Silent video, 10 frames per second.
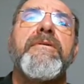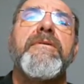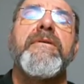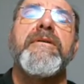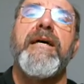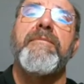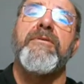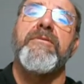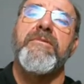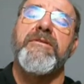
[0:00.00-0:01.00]
the
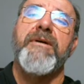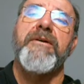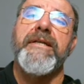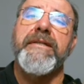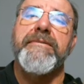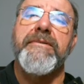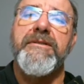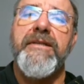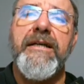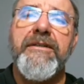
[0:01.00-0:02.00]
temple was burning. The
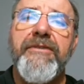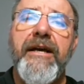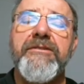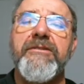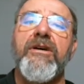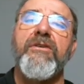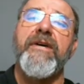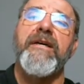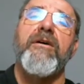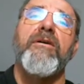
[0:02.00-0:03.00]
sacrifice and the
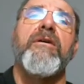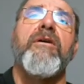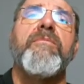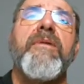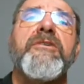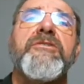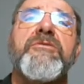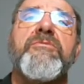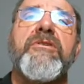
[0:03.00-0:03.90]
oblations were